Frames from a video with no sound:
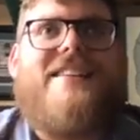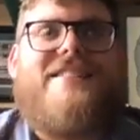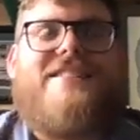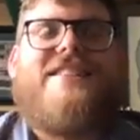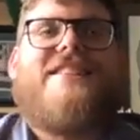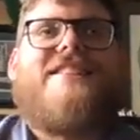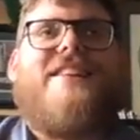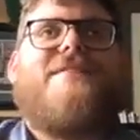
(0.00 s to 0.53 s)

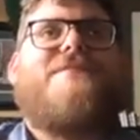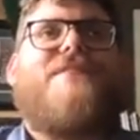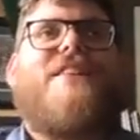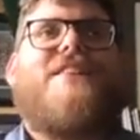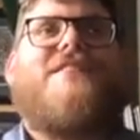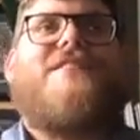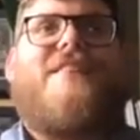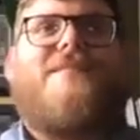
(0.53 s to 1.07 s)
Just to
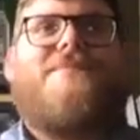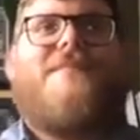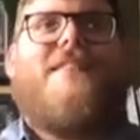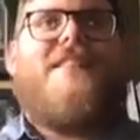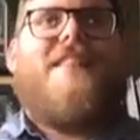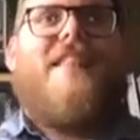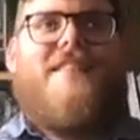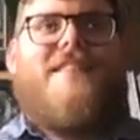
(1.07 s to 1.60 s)
feel them
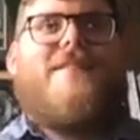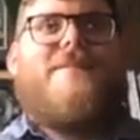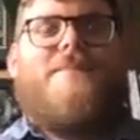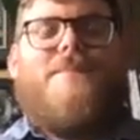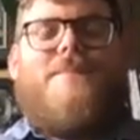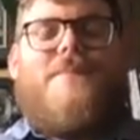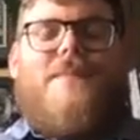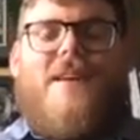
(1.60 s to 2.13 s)
and
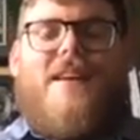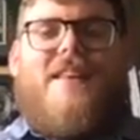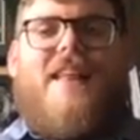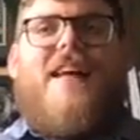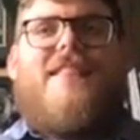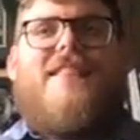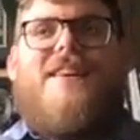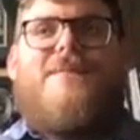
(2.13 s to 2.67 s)

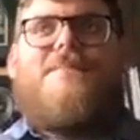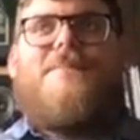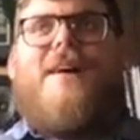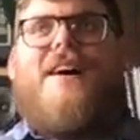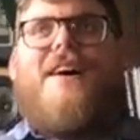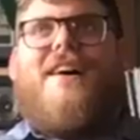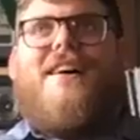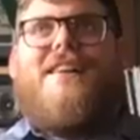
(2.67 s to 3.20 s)
let them
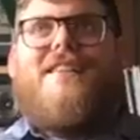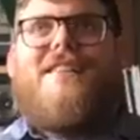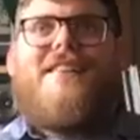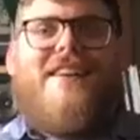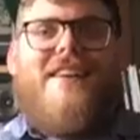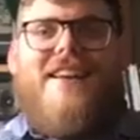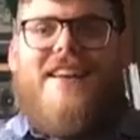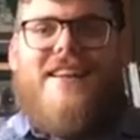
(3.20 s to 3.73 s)

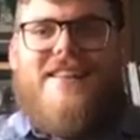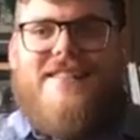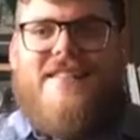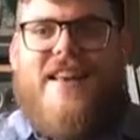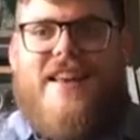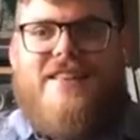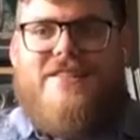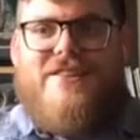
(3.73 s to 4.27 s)

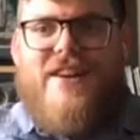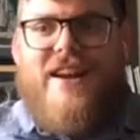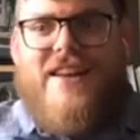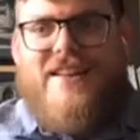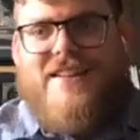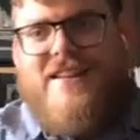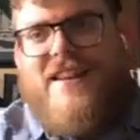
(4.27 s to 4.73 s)
exist, right?